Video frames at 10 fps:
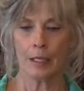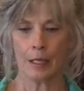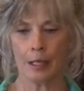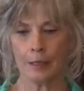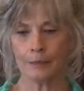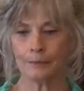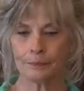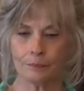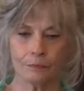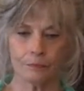And
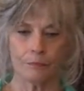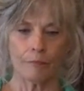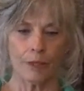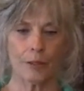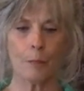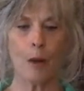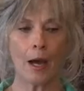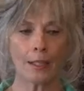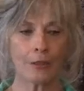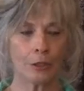the
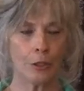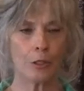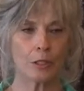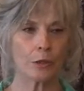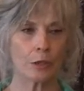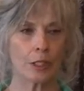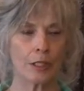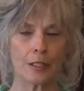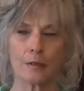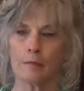body, too, is an
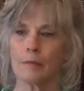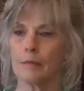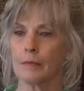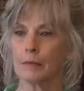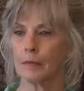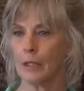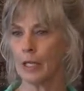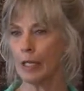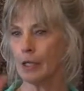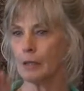organism,
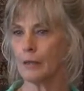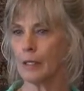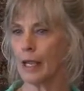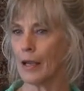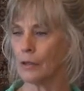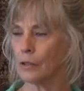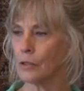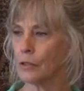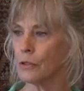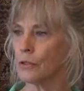and that houses
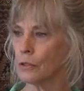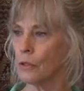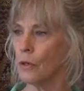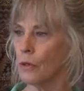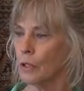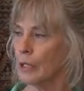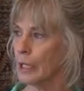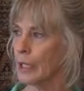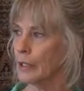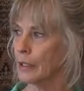your soul, and,
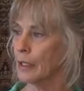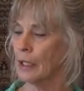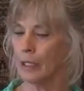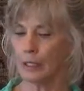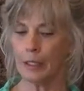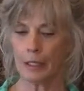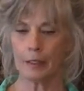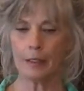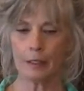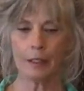and
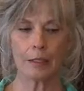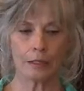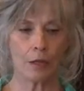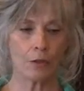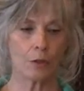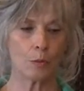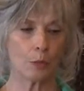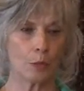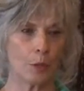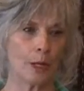yet it is also
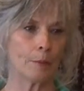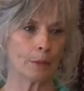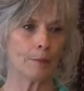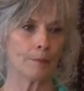programmed.